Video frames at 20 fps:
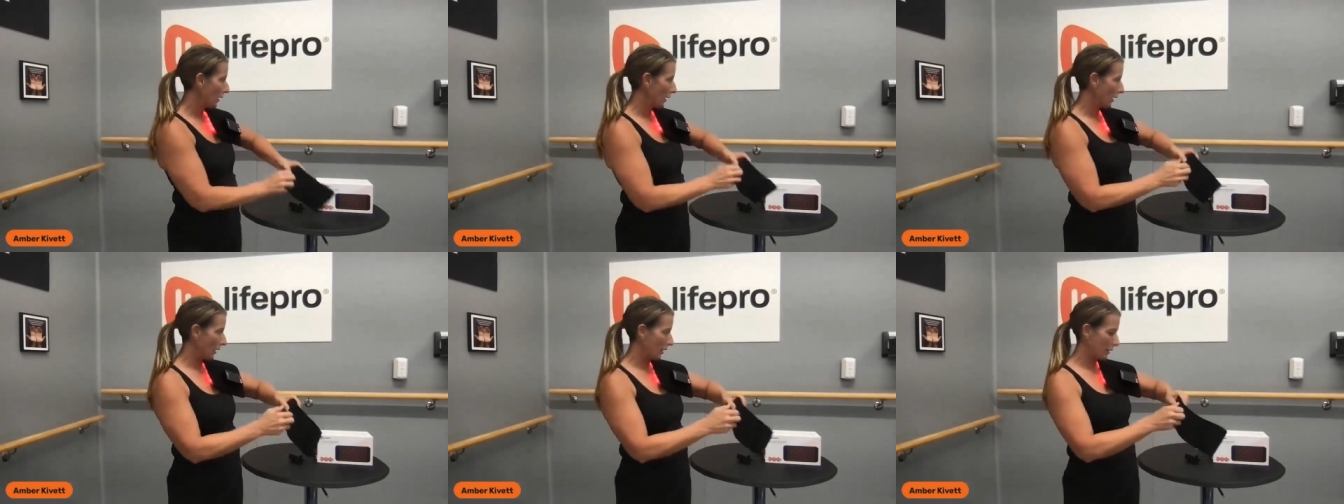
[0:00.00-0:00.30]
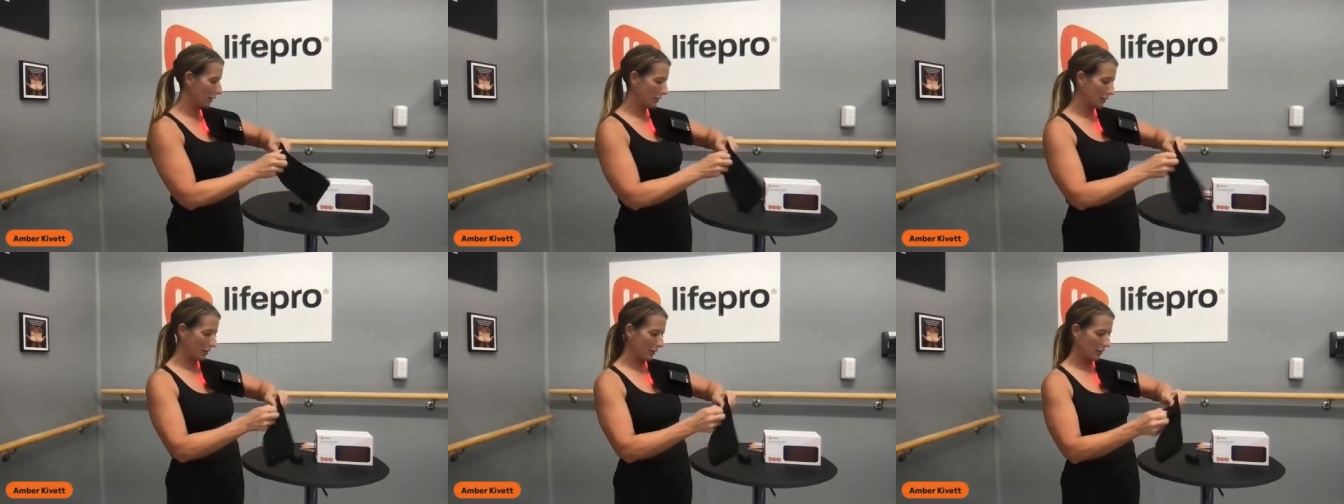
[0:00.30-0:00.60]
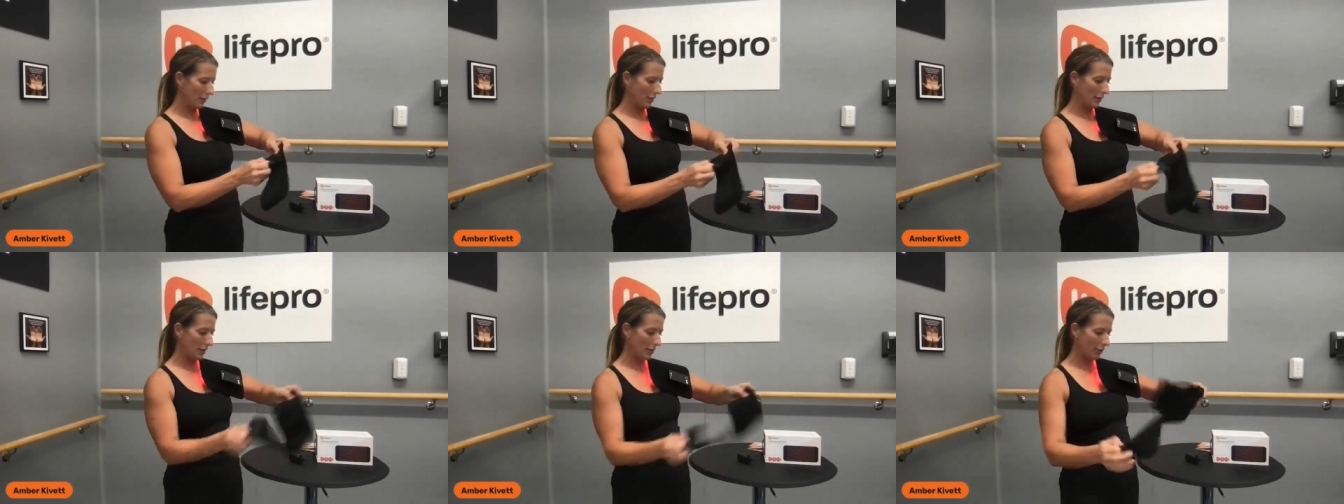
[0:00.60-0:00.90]
And
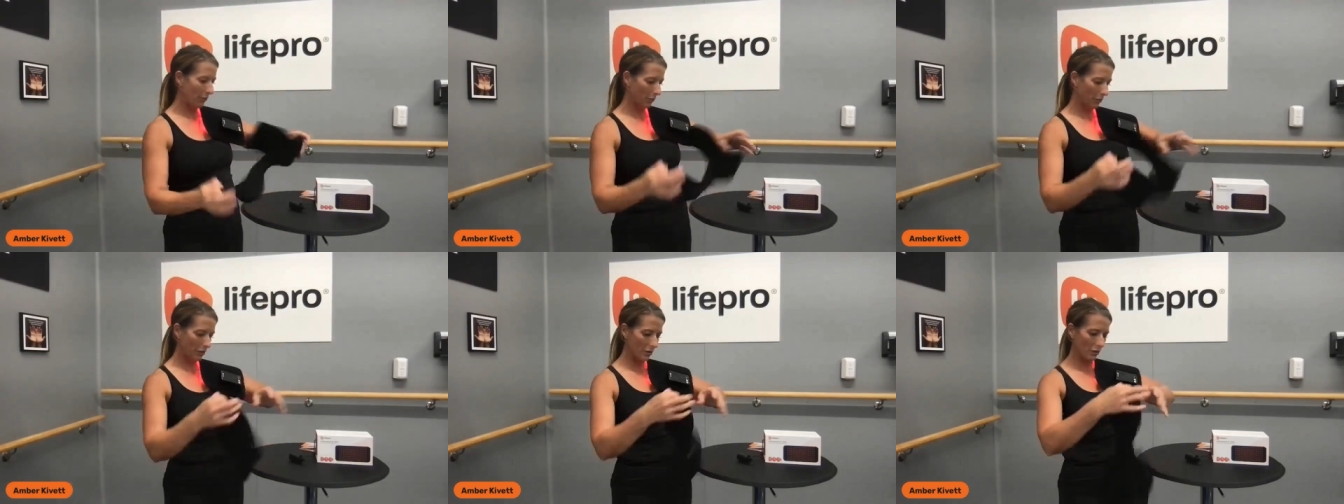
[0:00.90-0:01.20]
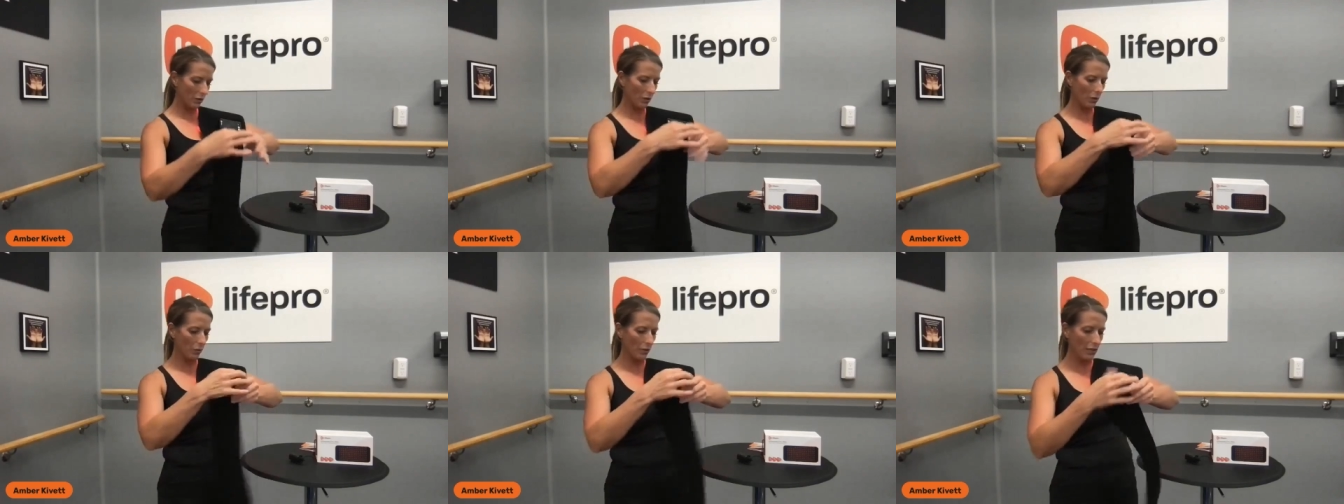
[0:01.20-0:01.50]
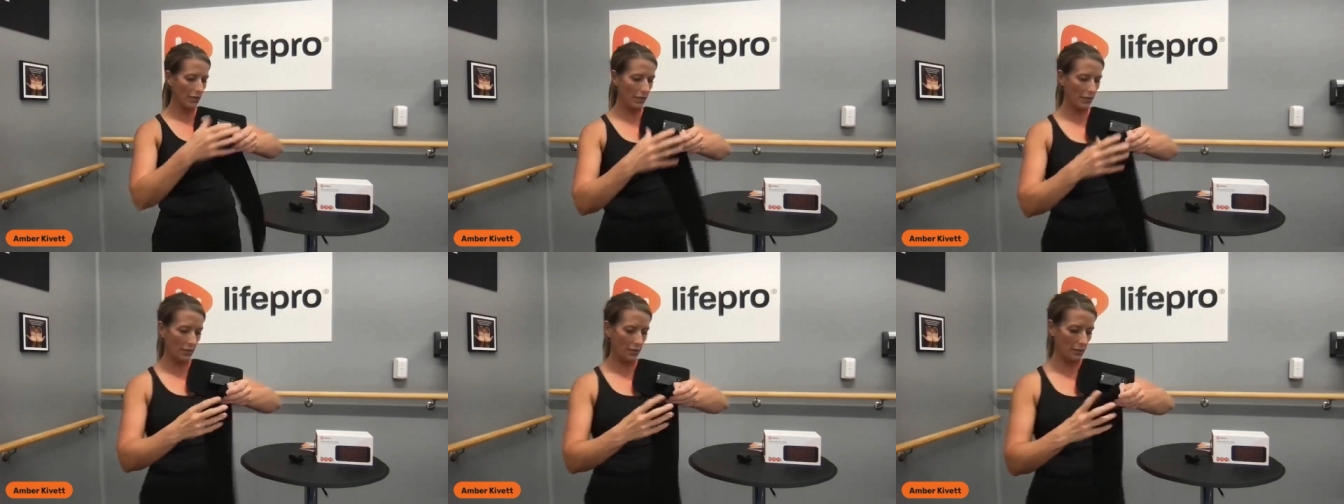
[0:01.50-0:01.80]
so you
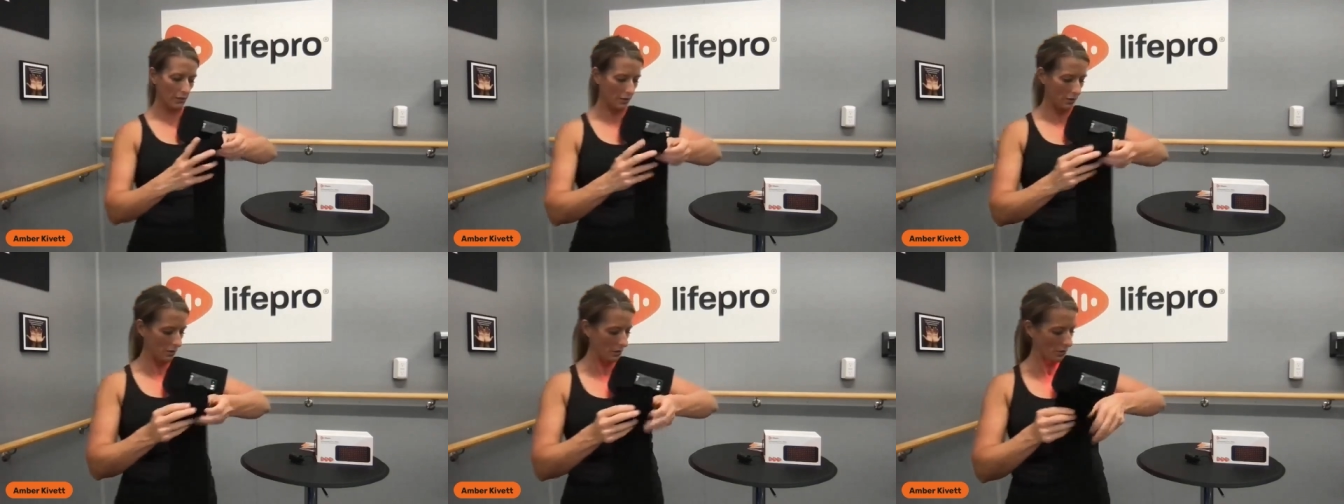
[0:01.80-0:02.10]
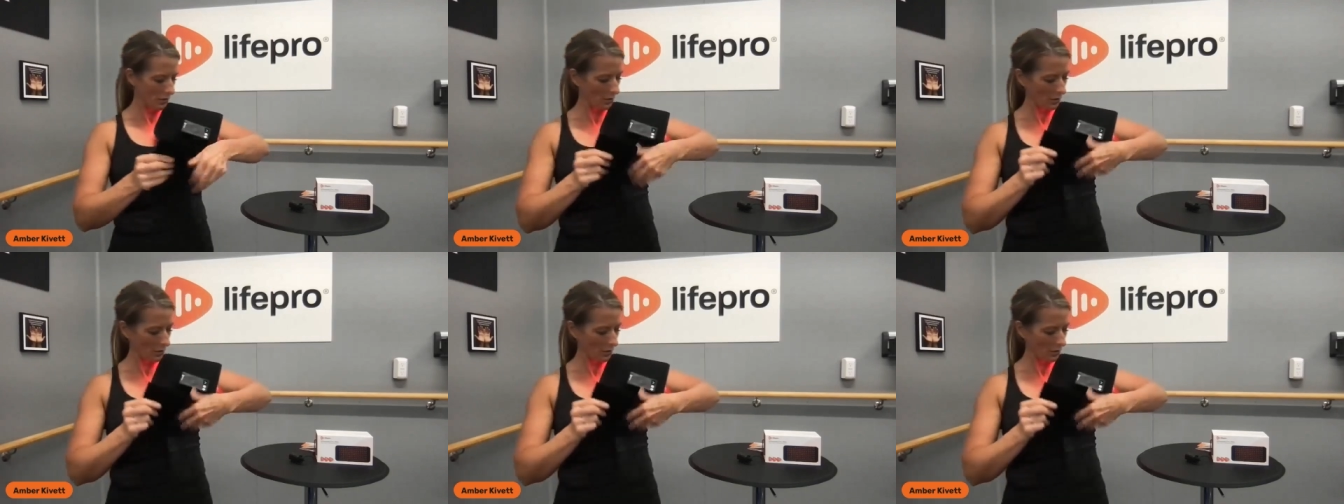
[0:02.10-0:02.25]
can